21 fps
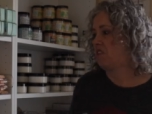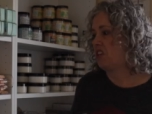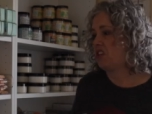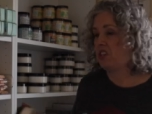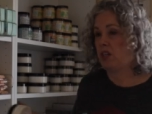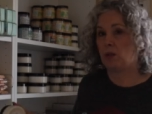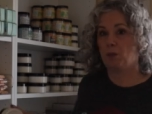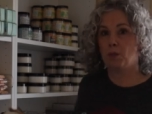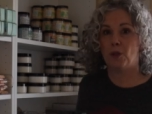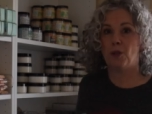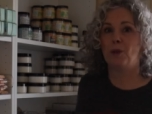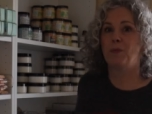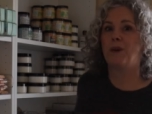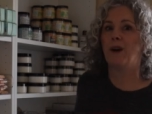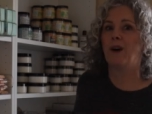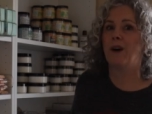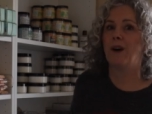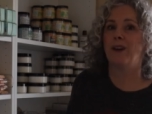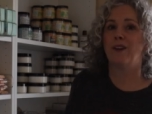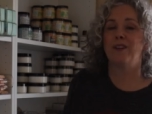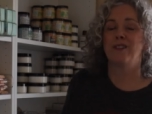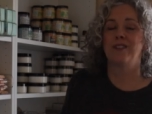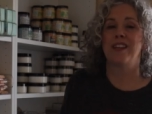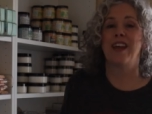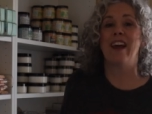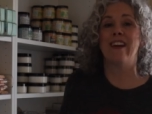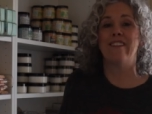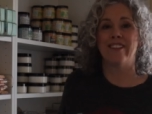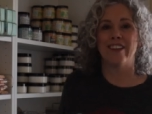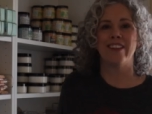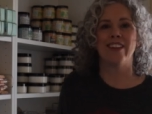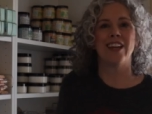my shampoo bars,
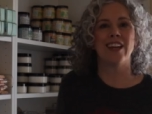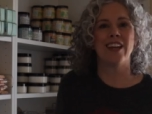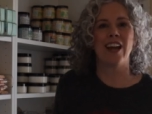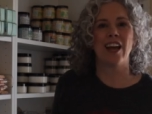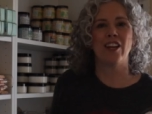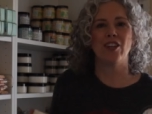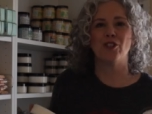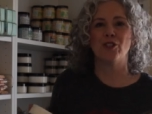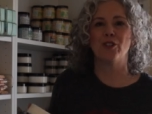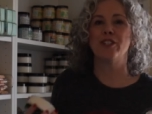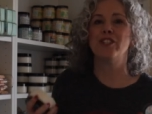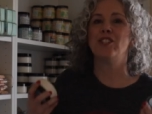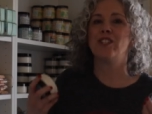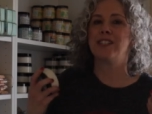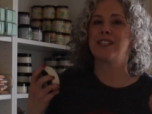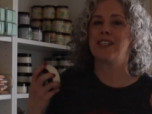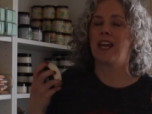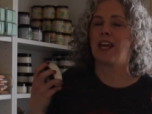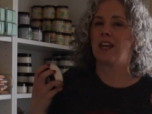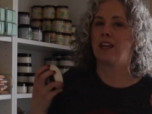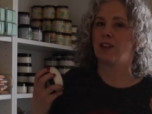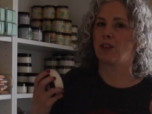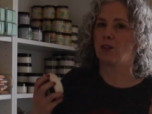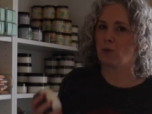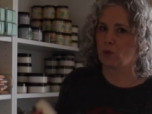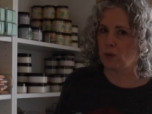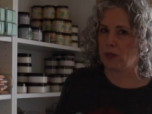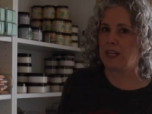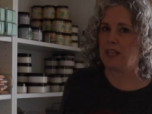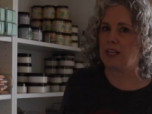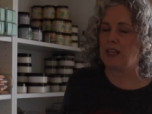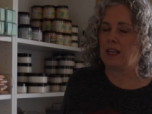everything. I usually just take
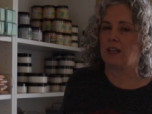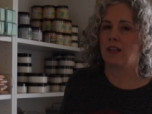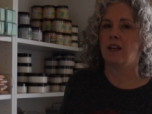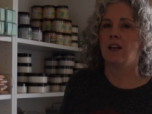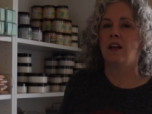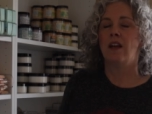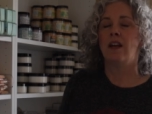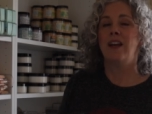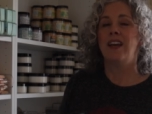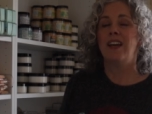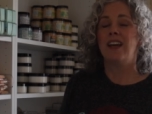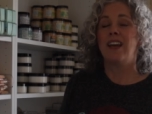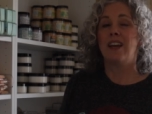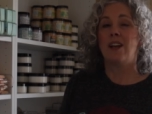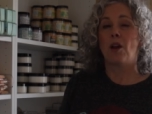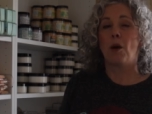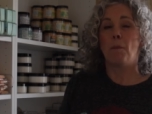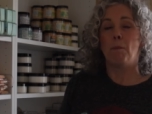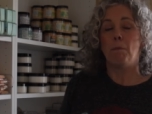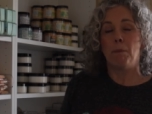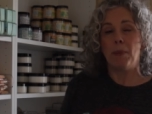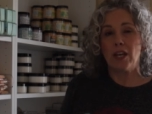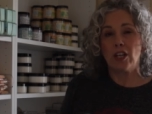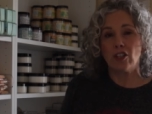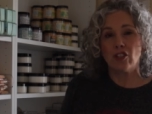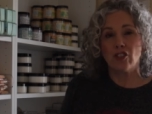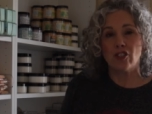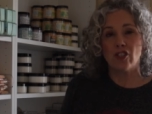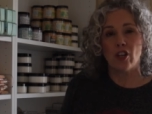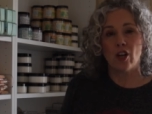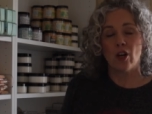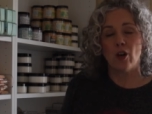three. And on bigger
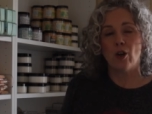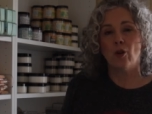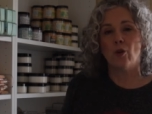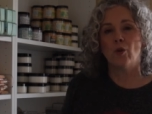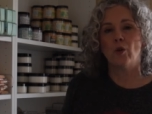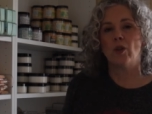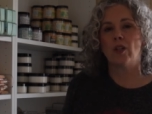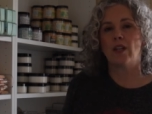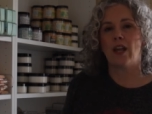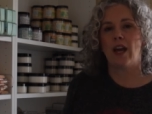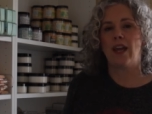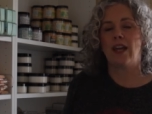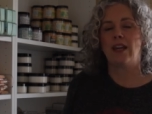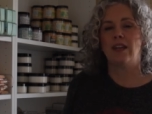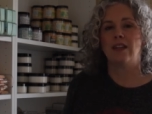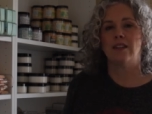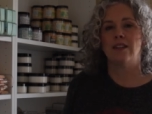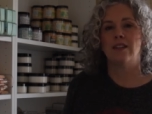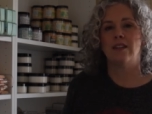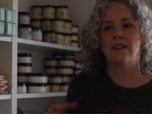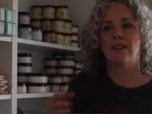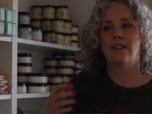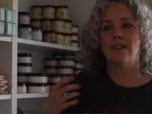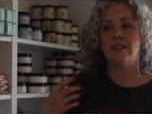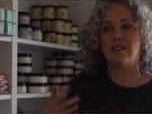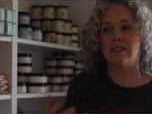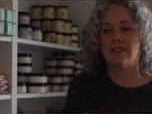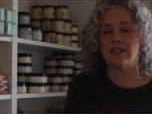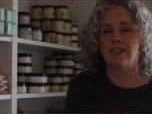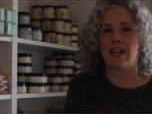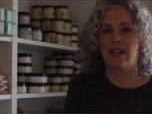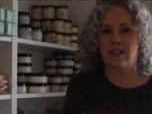show like
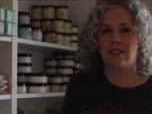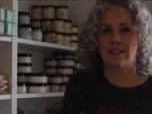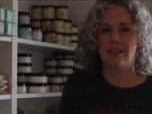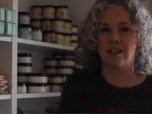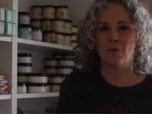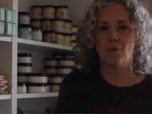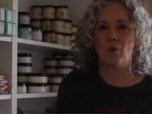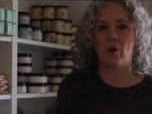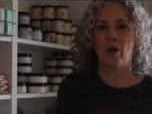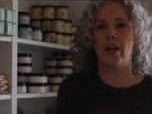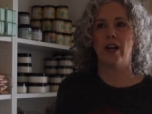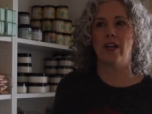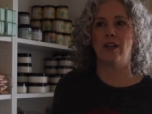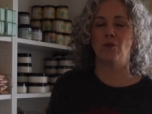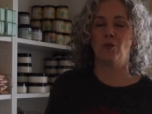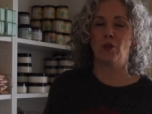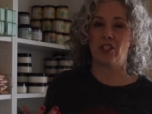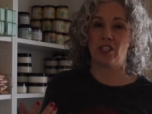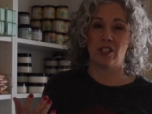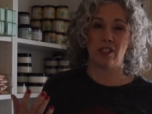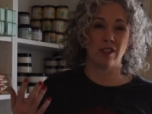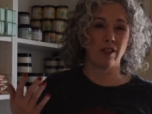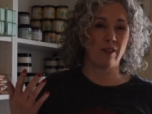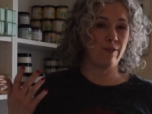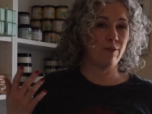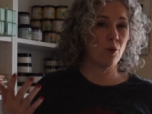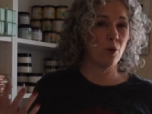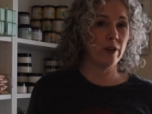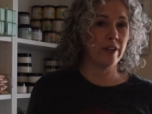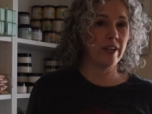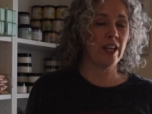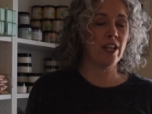this next one, which is a
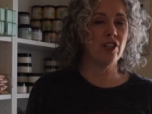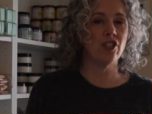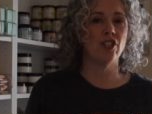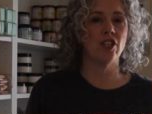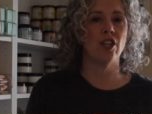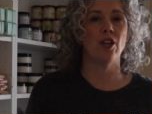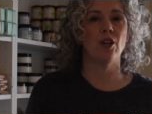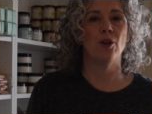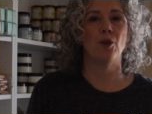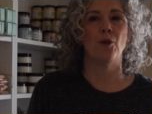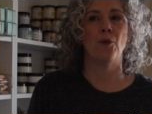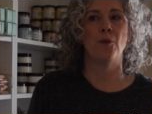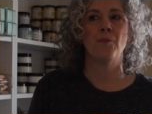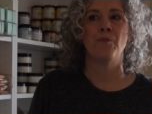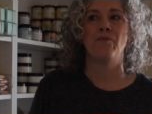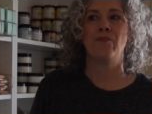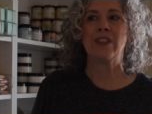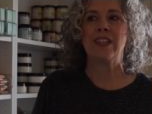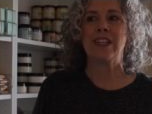four day show,